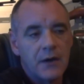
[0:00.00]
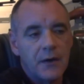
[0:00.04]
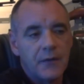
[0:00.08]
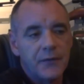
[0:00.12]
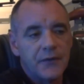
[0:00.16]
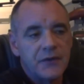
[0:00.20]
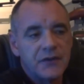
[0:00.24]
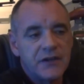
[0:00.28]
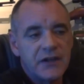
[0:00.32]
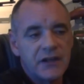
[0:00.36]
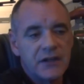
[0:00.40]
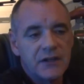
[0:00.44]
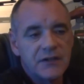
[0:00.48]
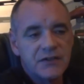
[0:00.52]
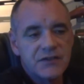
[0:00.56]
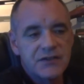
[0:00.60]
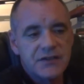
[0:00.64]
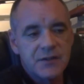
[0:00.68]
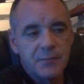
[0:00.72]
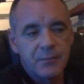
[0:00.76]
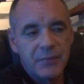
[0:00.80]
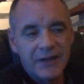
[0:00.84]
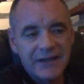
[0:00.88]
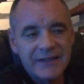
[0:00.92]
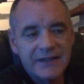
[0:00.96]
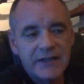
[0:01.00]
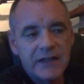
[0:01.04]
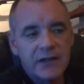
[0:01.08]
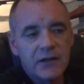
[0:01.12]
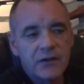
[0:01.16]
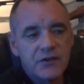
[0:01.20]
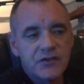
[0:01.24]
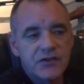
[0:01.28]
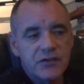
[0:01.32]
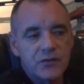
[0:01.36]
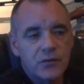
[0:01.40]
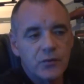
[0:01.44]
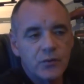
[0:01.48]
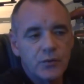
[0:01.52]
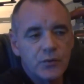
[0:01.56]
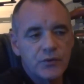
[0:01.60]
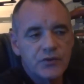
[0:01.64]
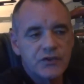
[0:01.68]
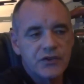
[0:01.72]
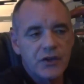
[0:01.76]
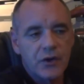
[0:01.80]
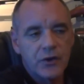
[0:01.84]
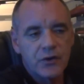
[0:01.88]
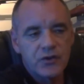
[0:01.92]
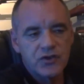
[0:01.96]
The dealers, the big dealers
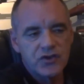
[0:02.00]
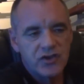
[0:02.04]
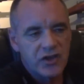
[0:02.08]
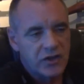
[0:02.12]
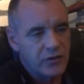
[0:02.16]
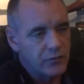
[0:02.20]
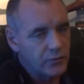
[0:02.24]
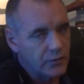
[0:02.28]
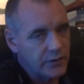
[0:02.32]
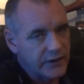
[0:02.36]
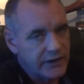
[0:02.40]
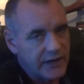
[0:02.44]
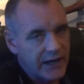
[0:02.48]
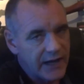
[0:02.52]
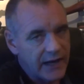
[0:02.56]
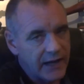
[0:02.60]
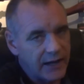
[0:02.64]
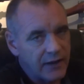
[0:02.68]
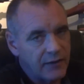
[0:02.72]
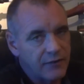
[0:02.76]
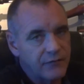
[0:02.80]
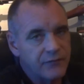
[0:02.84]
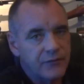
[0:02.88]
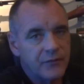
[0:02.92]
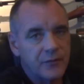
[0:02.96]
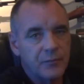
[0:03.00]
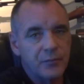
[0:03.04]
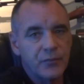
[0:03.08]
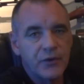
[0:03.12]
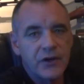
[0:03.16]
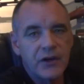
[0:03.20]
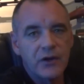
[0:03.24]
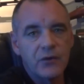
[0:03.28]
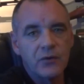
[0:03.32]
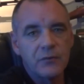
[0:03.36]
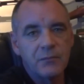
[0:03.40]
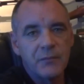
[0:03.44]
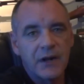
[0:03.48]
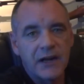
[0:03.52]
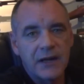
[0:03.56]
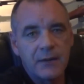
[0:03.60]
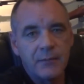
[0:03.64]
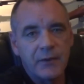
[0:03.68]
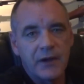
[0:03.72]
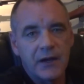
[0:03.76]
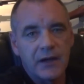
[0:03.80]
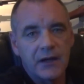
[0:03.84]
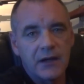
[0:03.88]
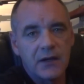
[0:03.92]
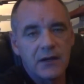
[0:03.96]
also generally have pretty good money
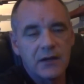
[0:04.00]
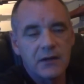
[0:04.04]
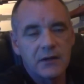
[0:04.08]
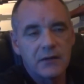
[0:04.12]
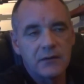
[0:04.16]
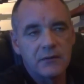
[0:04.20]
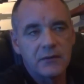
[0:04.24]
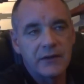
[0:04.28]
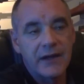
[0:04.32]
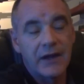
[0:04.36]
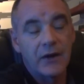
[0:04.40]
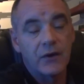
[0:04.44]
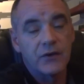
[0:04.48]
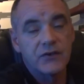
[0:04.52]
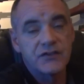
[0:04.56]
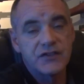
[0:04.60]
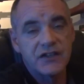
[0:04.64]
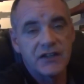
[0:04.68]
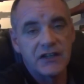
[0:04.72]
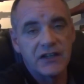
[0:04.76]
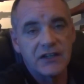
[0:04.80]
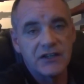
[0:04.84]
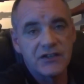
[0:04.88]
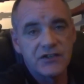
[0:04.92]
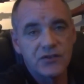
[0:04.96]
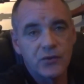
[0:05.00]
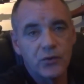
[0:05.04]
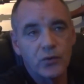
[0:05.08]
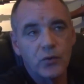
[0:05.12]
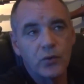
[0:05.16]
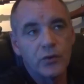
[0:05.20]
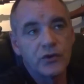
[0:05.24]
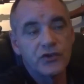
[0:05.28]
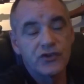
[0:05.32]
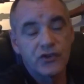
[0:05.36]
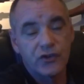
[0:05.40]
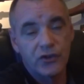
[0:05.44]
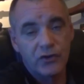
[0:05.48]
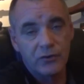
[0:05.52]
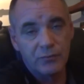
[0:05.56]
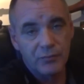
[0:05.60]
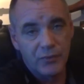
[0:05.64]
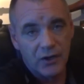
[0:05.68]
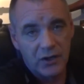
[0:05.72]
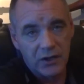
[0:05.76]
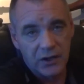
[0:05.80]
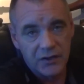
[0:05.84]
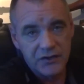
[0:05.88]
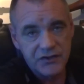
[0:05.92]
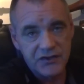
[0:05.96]
back guarantees or return
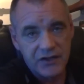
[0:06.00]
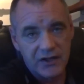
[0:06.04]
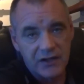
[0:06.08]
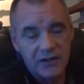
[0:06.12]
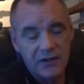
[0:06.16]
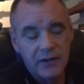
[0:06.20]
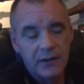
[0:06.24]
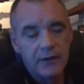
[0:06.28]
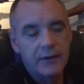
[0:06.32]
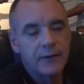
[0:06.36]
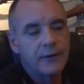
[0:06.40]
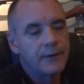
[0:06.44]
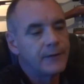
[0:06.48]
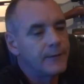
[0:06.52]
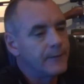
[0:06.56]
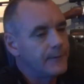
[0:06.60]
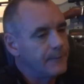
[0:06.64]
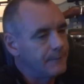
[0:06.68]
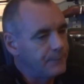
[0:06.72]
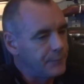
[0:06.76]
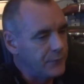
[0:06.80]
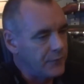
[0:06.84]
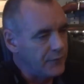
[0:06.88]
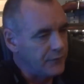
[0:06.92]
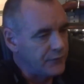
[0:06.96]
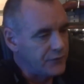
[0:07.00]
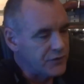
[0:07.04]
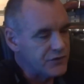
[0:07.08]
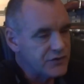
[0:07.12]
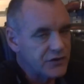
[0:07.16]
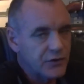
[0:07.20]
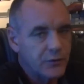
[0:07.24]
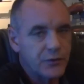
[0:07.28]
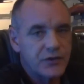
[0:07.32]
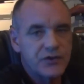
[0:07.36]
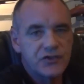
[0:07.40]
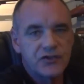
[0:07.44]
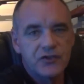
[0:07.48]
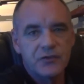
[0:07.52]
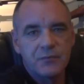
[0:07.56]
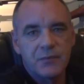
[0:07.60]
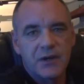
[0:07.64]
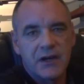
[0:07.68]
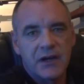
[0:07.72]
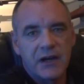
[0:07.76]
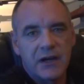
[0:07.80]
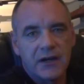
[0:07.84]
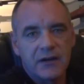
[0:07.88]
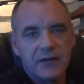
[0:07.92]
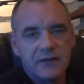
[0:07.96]
policy. If there's a question
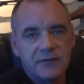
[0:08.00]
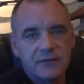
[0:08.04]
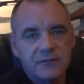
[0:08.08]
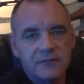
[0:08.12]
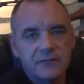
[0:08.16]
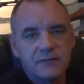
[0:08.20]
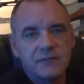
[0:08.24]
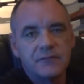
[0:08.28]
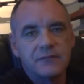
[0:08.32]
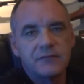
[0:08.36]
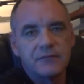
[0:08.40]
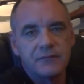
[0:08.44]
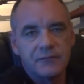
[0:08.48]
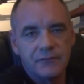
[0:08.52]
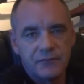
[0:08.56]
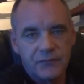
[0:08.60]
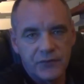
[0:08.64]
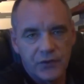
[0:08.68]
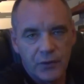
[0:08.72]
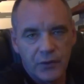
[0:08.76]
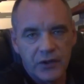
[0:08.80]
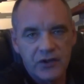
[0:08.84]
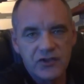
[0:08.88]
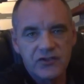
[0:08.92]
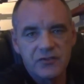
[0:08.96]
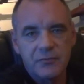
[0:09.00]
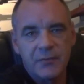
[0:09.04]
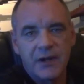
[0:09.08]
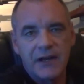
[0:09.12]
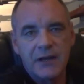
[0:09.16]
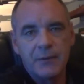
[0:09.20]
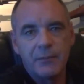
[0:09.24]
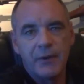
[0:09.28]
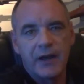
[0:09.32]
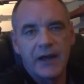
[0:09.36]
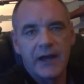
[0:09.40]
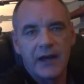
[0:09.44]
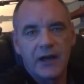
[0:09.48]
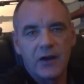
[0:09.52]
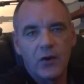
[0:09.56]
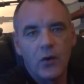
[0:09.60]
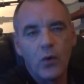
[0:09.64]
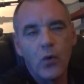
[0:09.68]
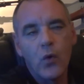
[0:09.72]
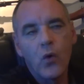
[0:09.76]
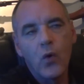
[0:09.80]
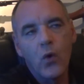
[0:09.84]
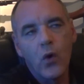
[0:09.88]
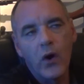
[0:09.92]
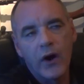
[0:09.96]
mark, you'll get your money back
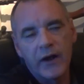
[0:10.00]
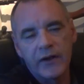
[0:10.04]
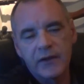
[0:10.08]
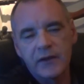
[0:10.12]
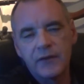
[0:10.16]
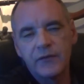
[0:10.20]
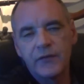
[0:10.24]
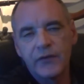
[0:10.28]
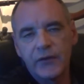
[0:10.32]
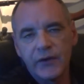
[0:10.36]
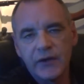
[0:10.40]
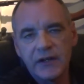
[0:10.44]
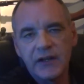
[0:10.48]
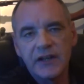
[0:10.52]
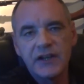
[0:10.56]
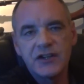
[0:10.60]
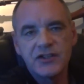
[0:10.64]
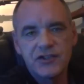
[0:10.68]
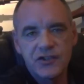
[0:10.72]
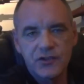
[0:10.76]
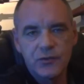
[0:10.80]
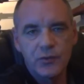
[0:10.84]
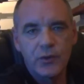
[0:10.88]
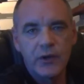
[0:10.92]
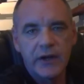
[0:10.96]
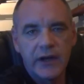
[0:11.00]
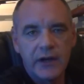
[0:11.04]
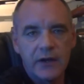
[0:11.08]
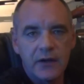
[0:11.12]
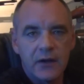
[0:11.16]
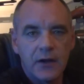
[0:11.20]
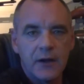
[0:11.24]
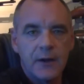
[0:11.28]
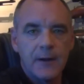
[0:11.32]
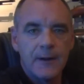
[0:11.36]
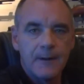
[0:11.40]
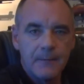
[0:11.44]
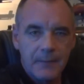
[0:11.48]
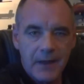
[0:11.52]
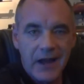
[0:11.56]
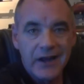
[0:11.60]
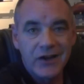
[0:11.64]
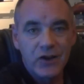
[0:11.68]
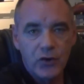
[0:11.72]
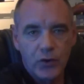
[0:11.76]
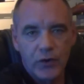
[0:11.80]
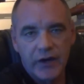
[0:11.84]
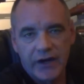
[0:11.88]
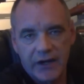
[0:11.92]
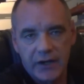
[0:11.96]
or at the very least you'll get a
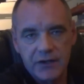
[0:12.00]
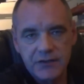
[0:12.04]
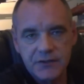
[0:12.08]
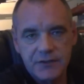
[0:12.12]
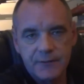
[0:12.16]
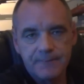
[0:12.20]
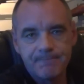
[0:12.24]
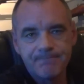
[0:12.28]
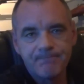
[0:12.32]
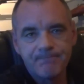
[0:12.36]
credit.